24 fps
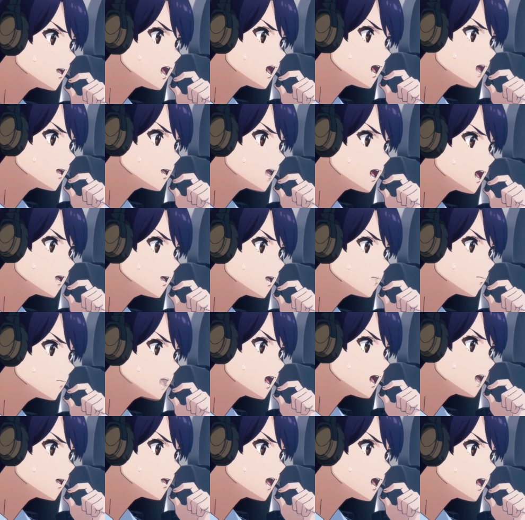found it through
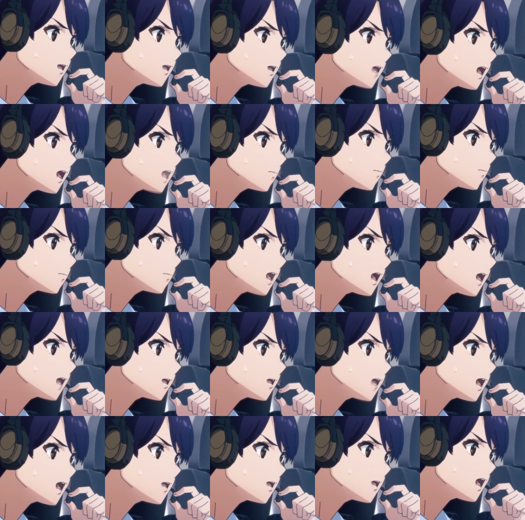rumblings on Twitter
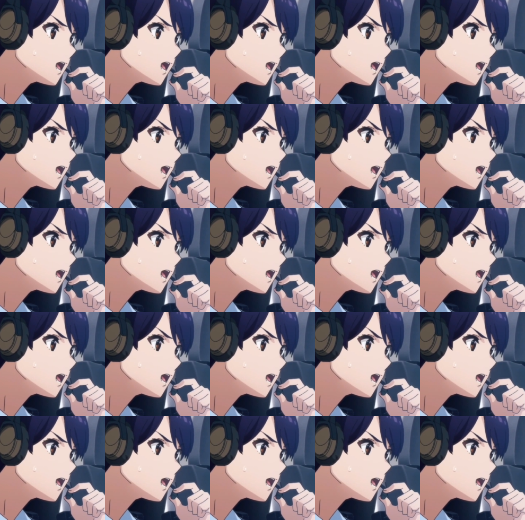about